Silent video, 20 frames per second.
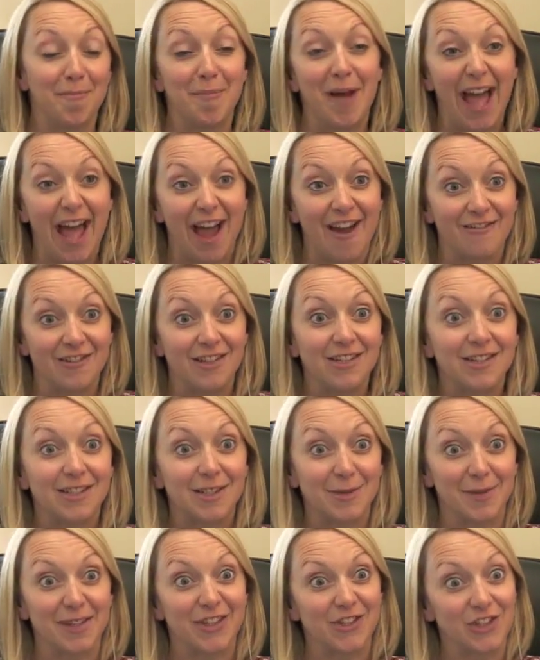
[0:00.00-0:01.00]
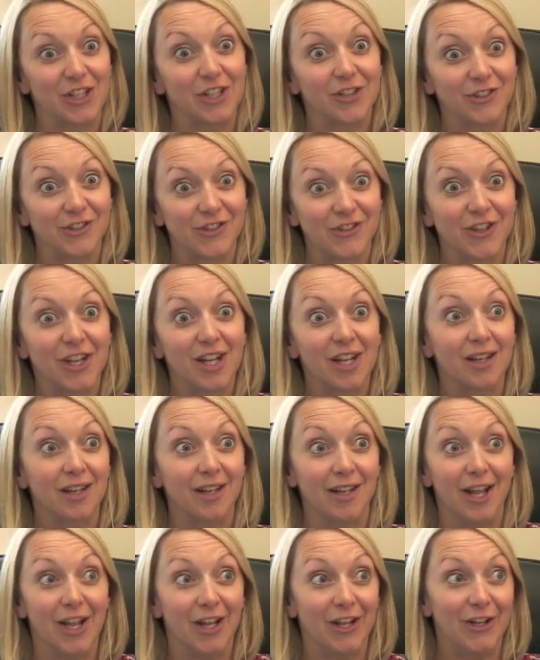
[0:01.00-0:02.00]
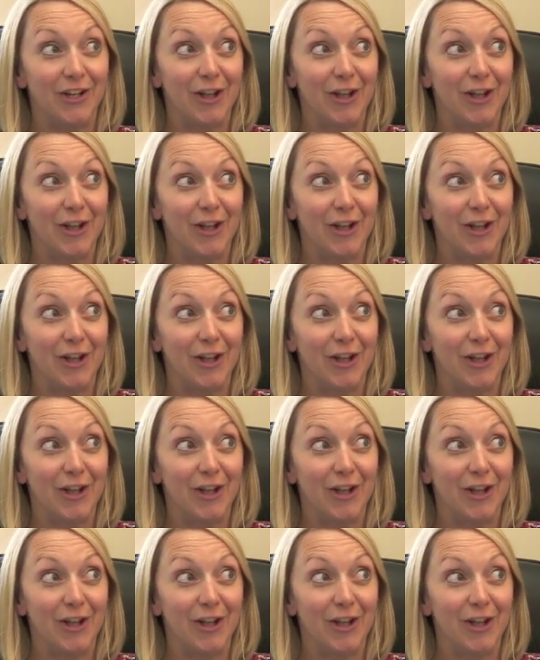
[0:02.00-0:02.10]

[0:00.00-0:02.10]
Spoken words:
parents with children.